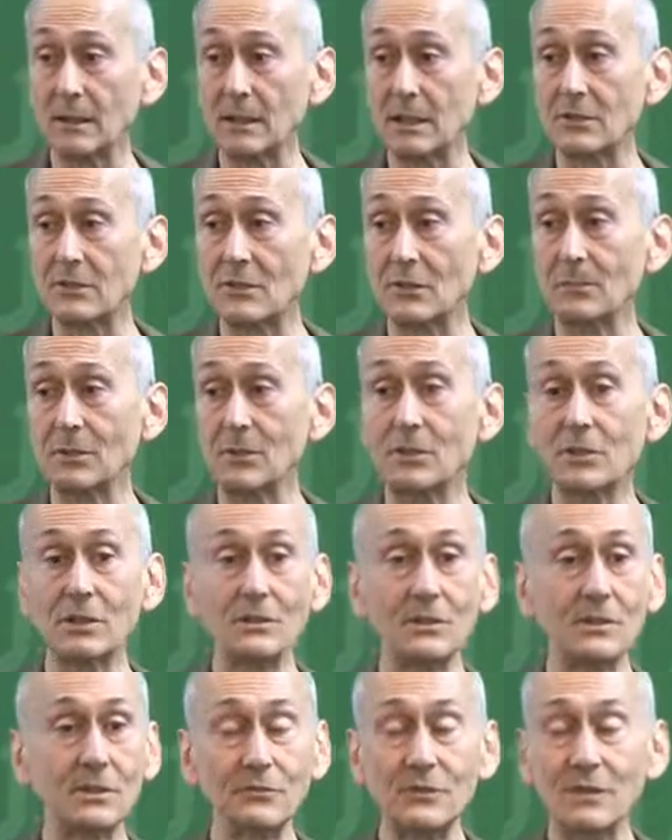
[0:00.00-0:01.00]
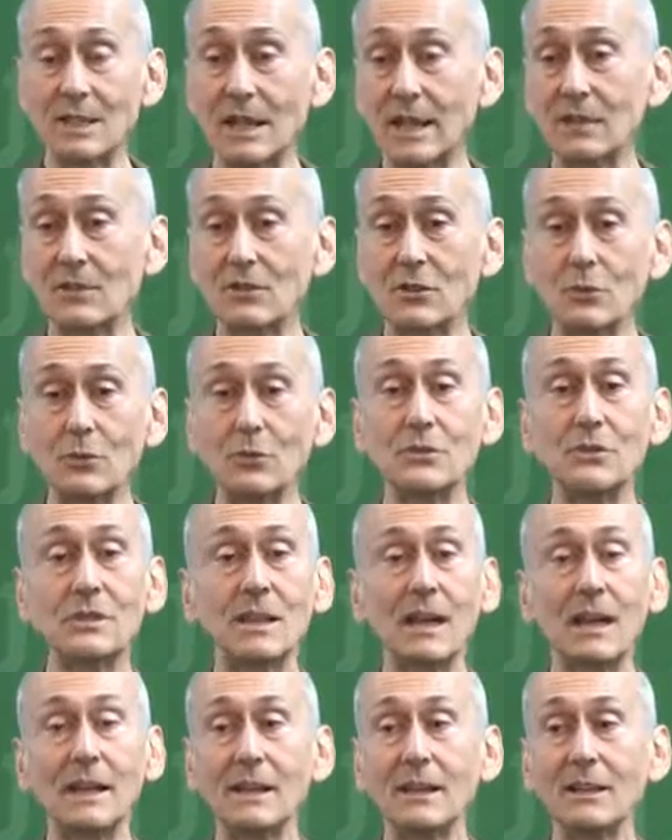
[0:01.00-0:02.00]
distributions of sites, who's
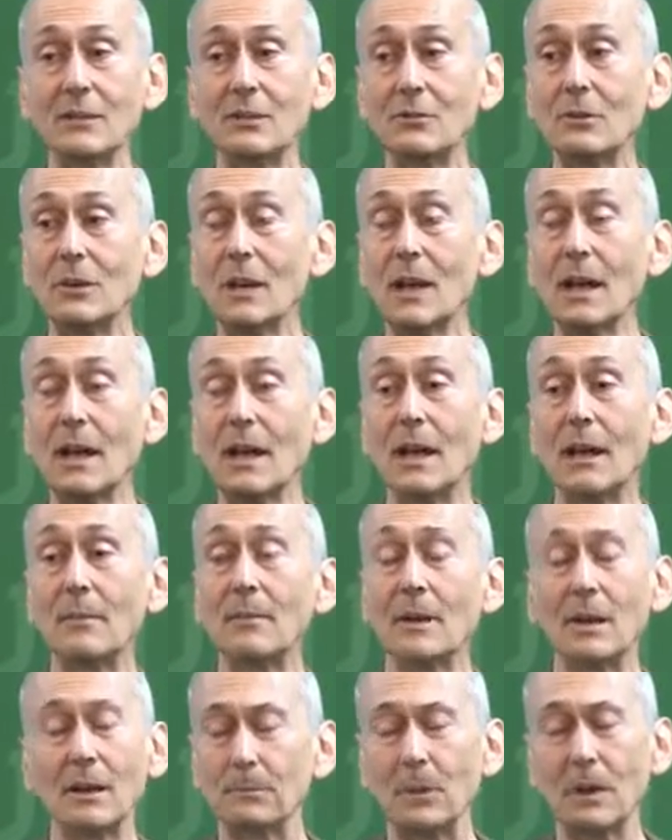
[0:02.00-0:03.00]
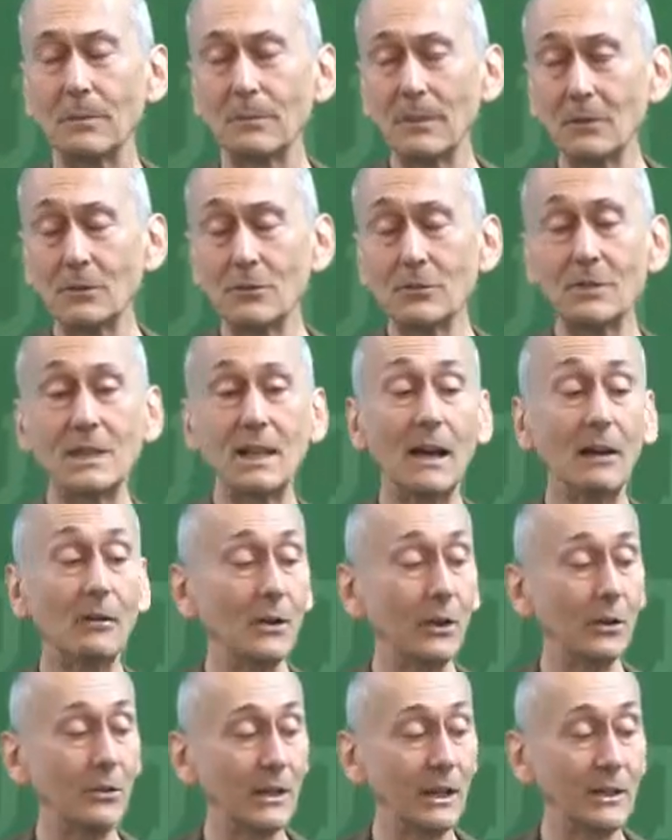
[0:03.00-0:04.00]
citing you, who's
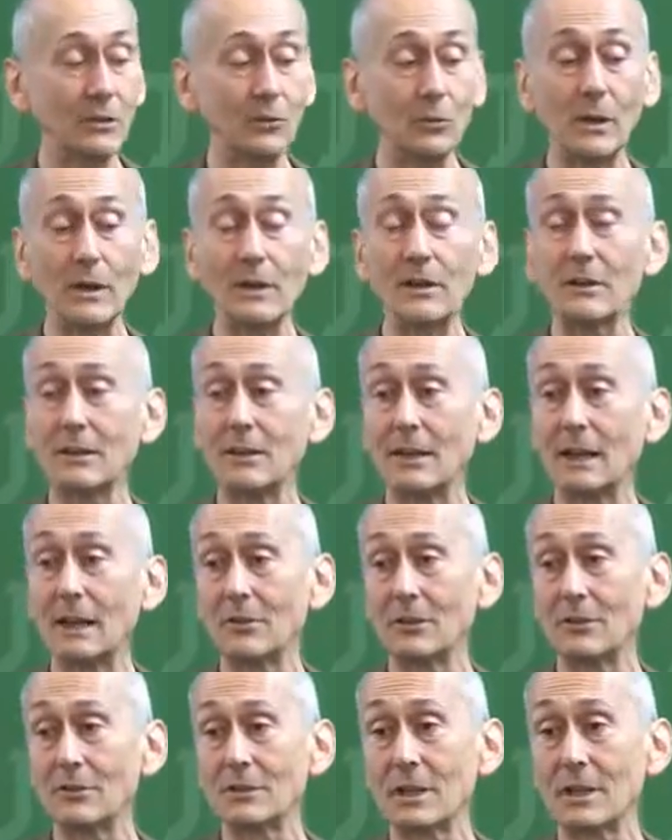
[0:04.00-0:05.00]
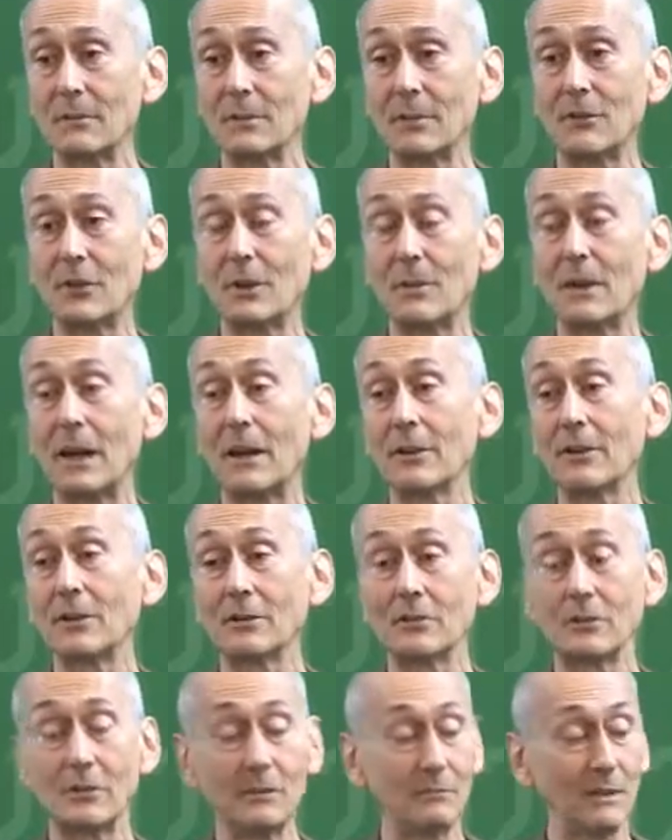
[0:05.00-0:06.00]
downloading you, where are the downloads coming from, how
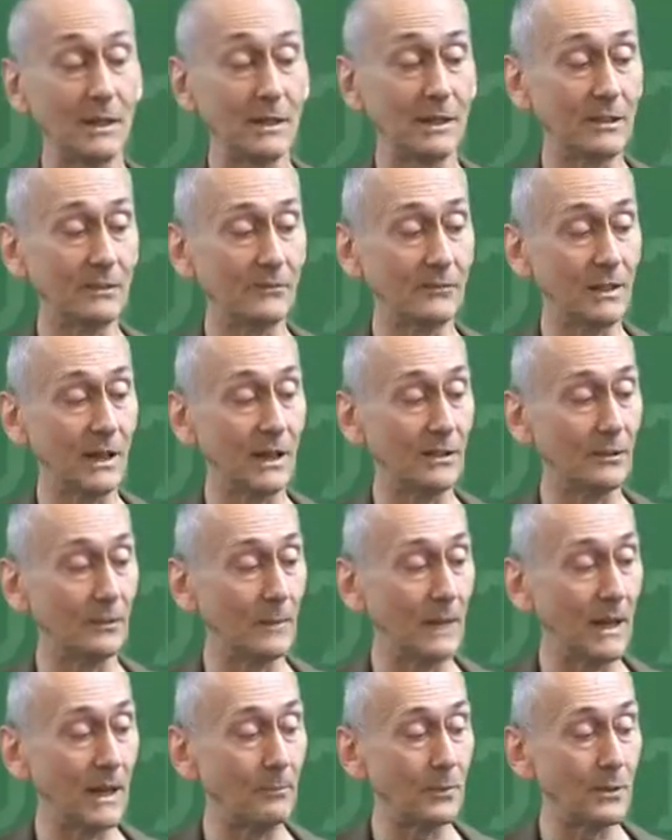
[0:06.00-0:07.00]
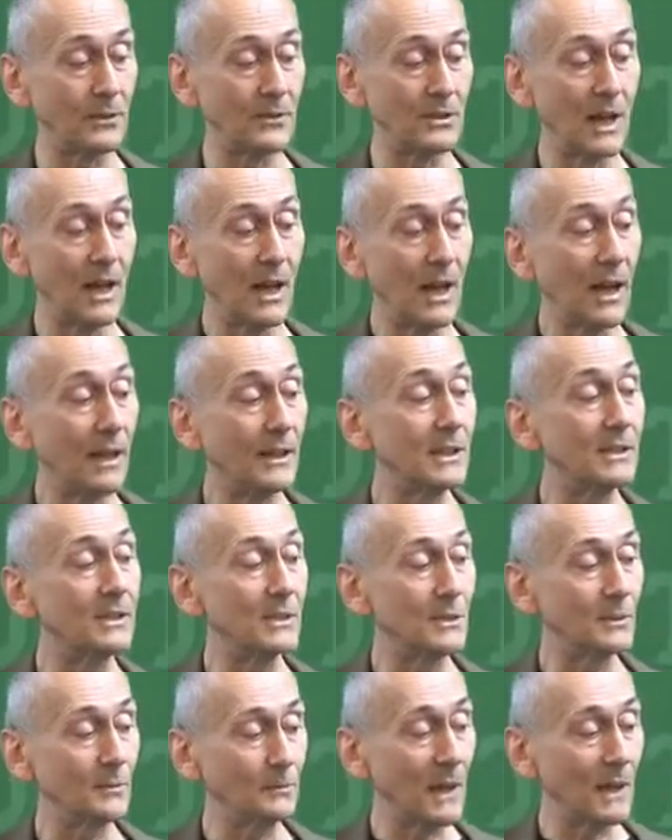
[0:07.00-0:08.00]
you're doing relative to other papers. This
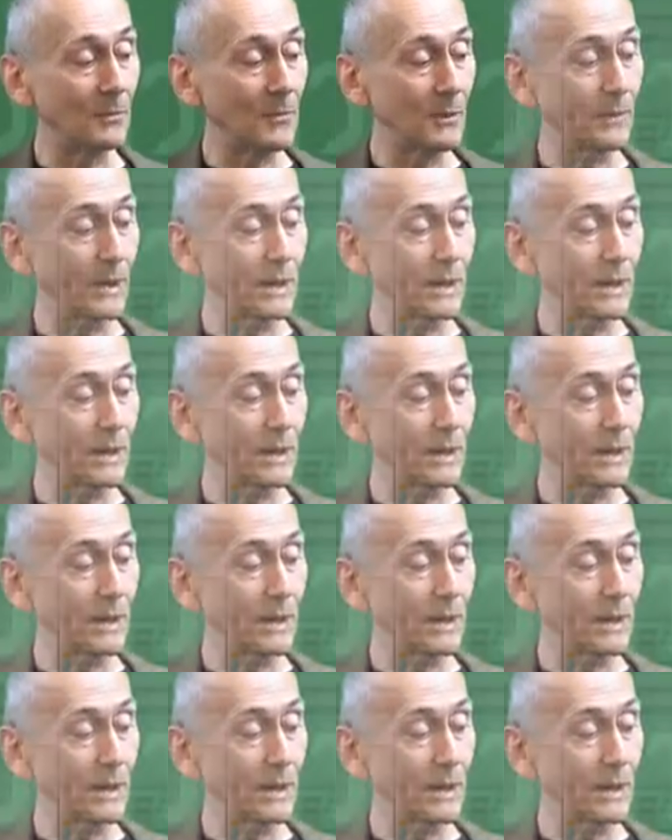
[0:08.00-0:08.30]
is a paper